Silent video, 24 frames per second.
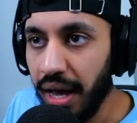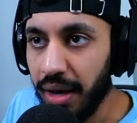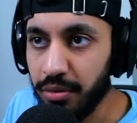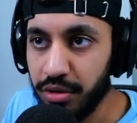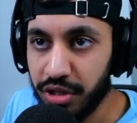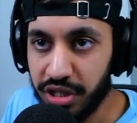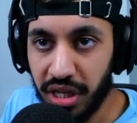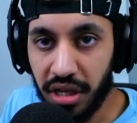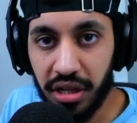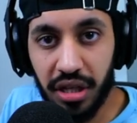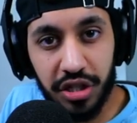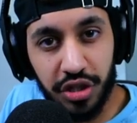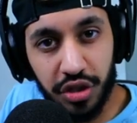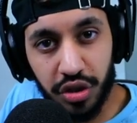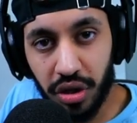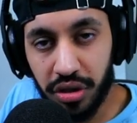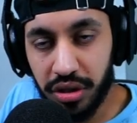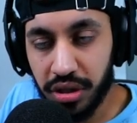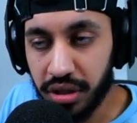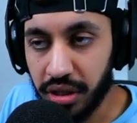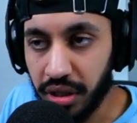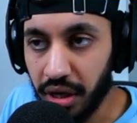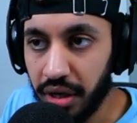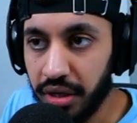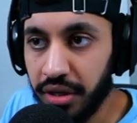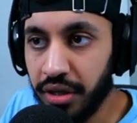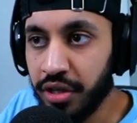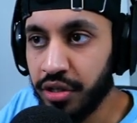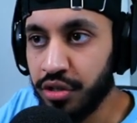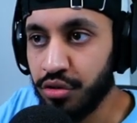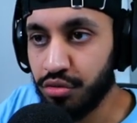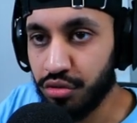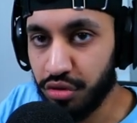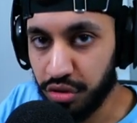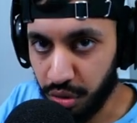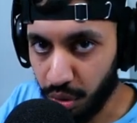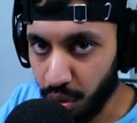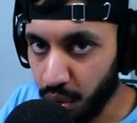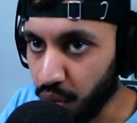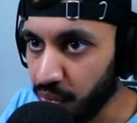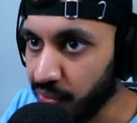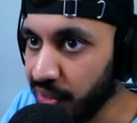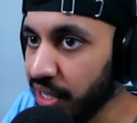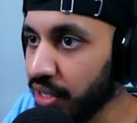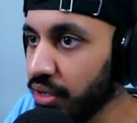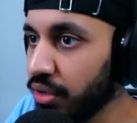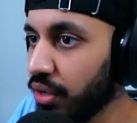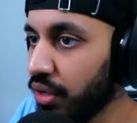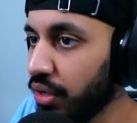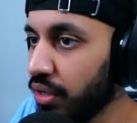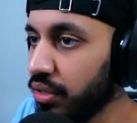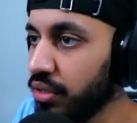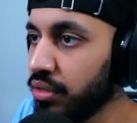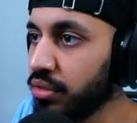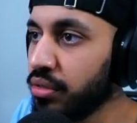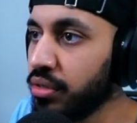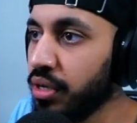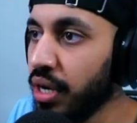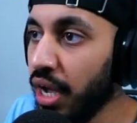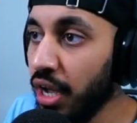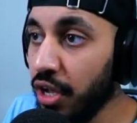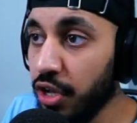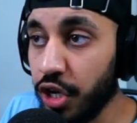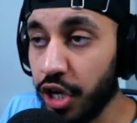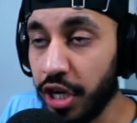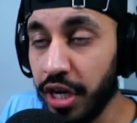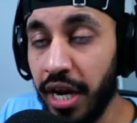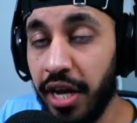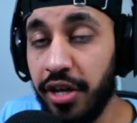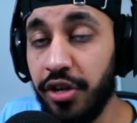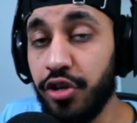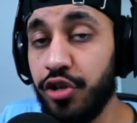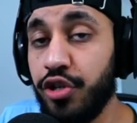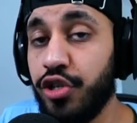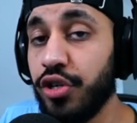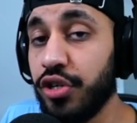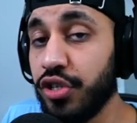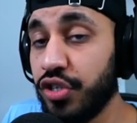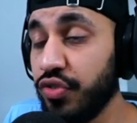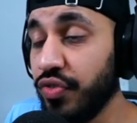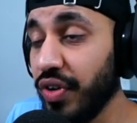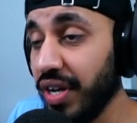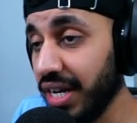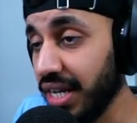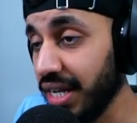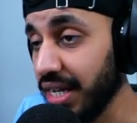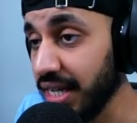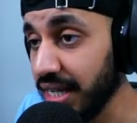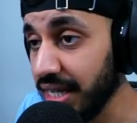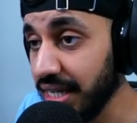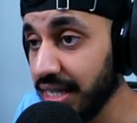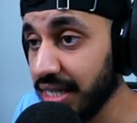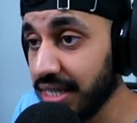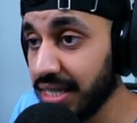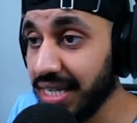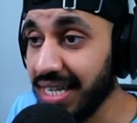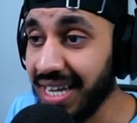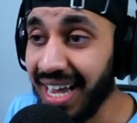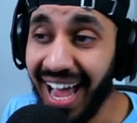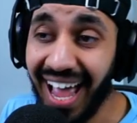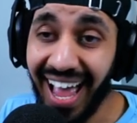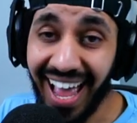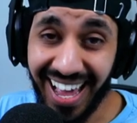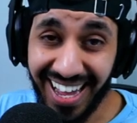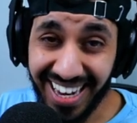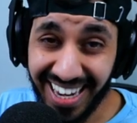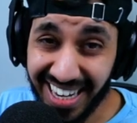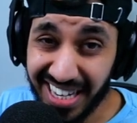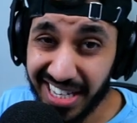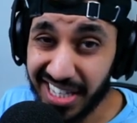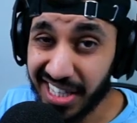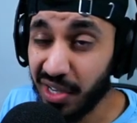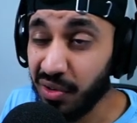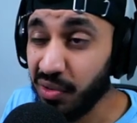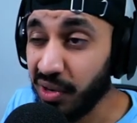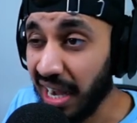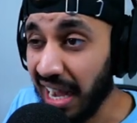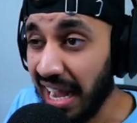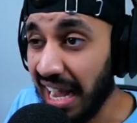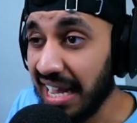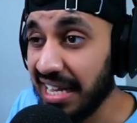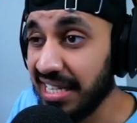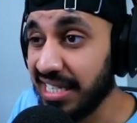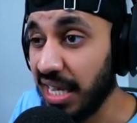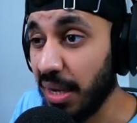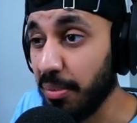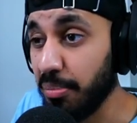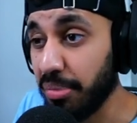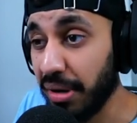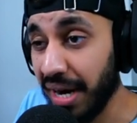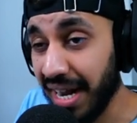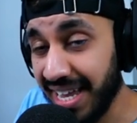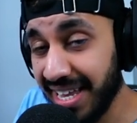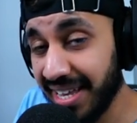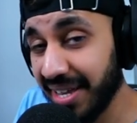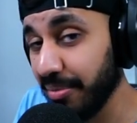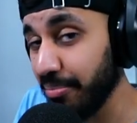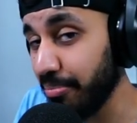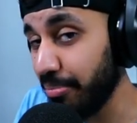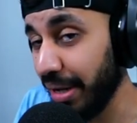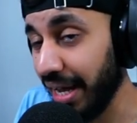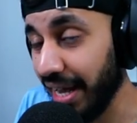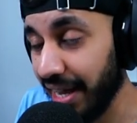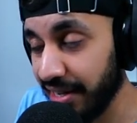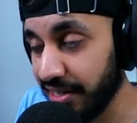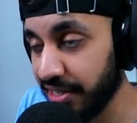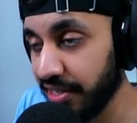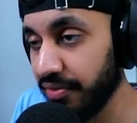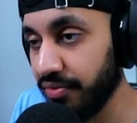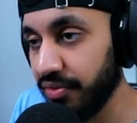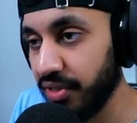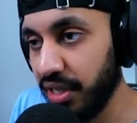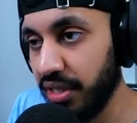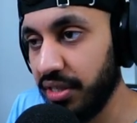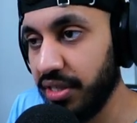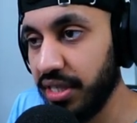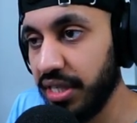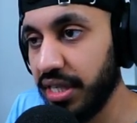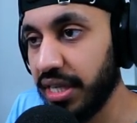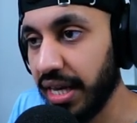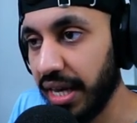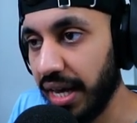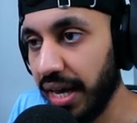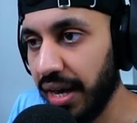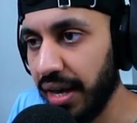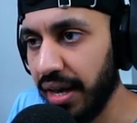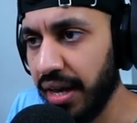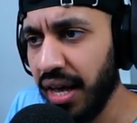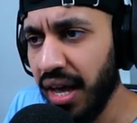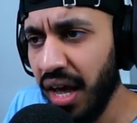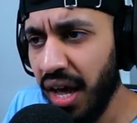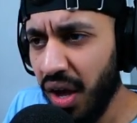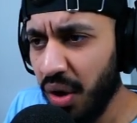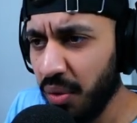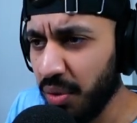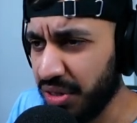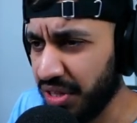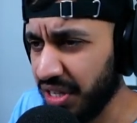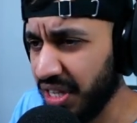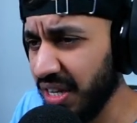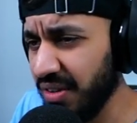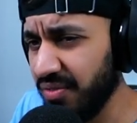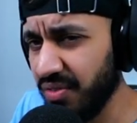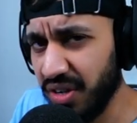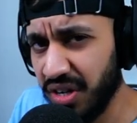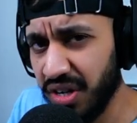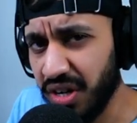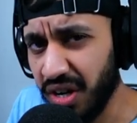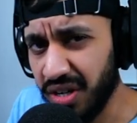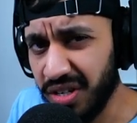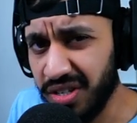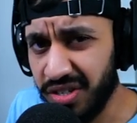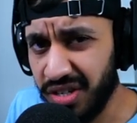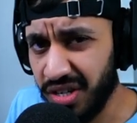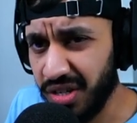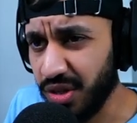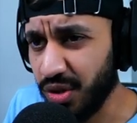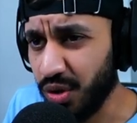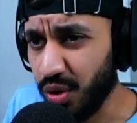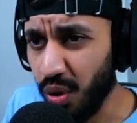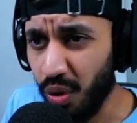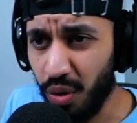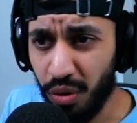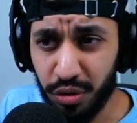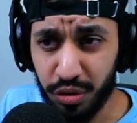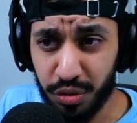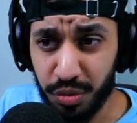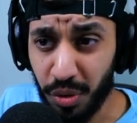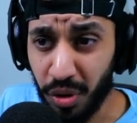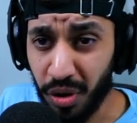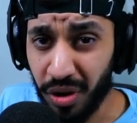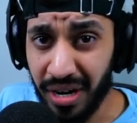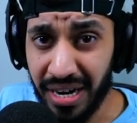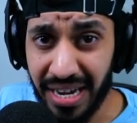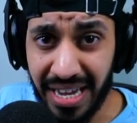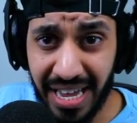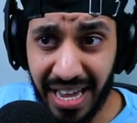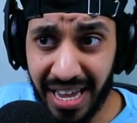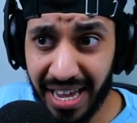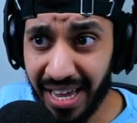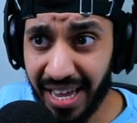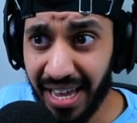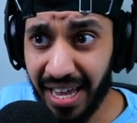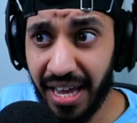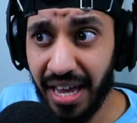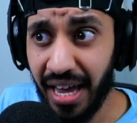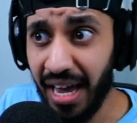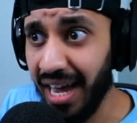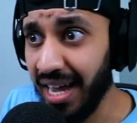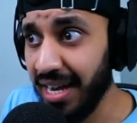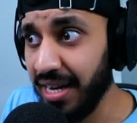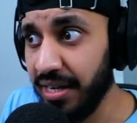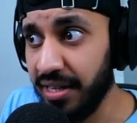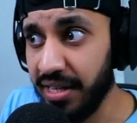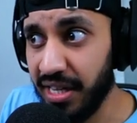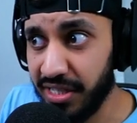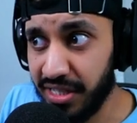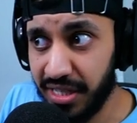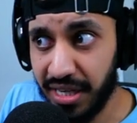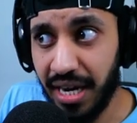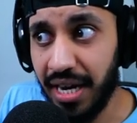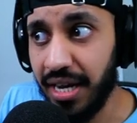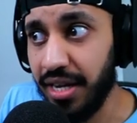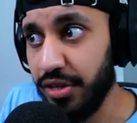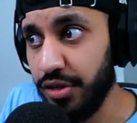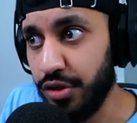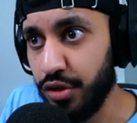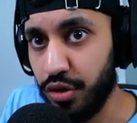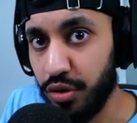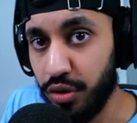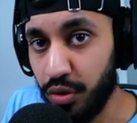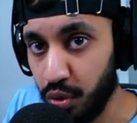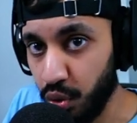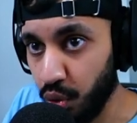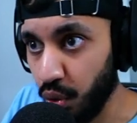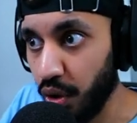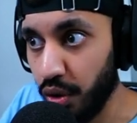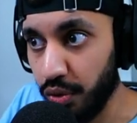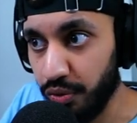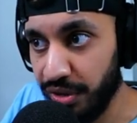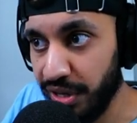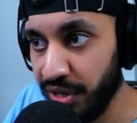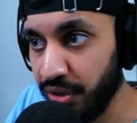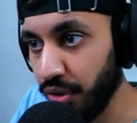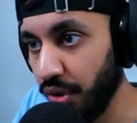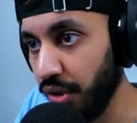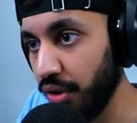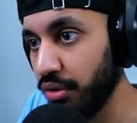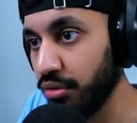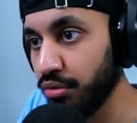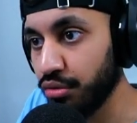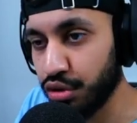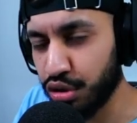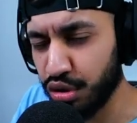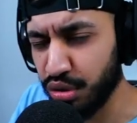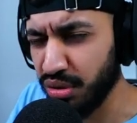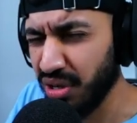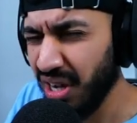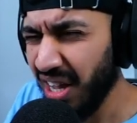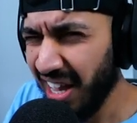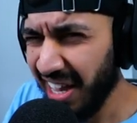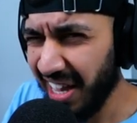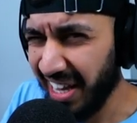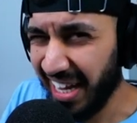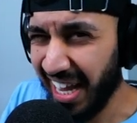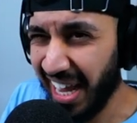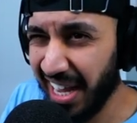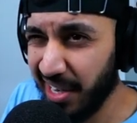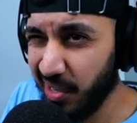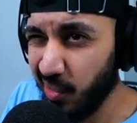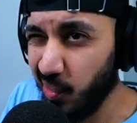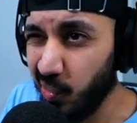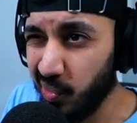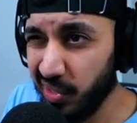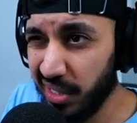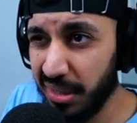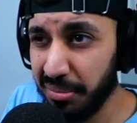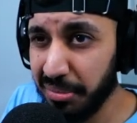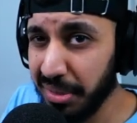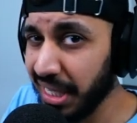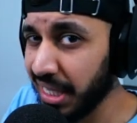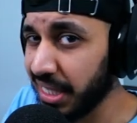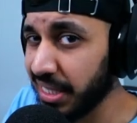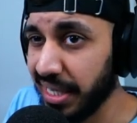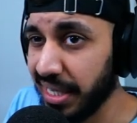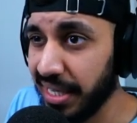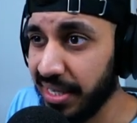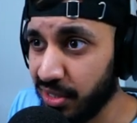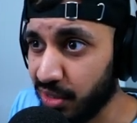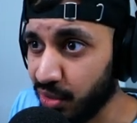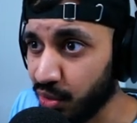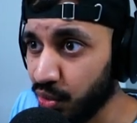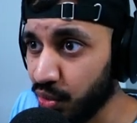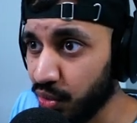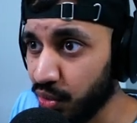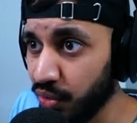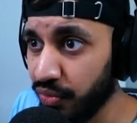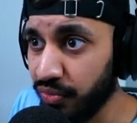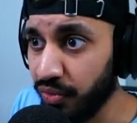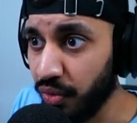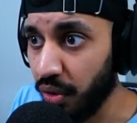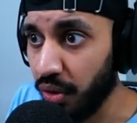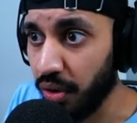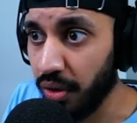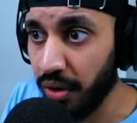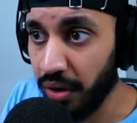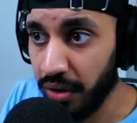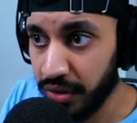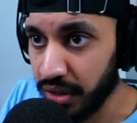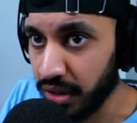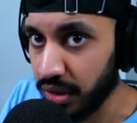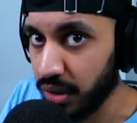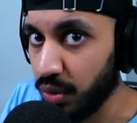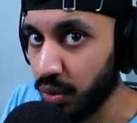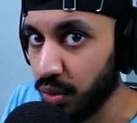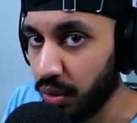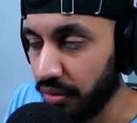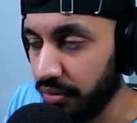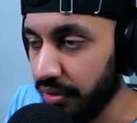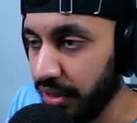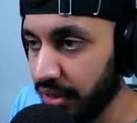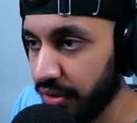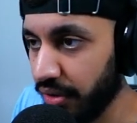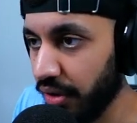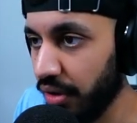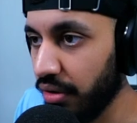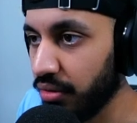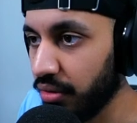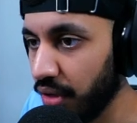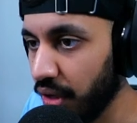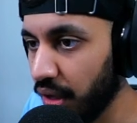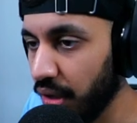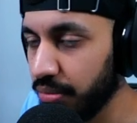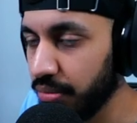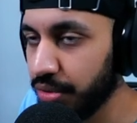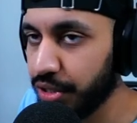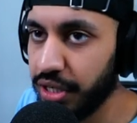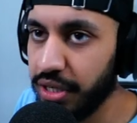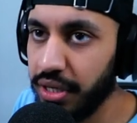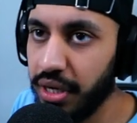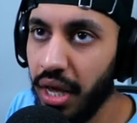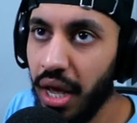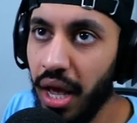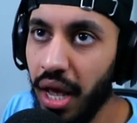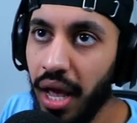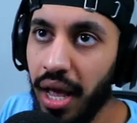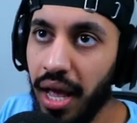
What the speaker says: It was still a solid gun because it was low recoil, you can hit your shots very easy, and it still has a pretty competitive TTK with even guns like the Cold War AK, and this has lower recoil, so it kind of only makes sense to go for the lower recoil option.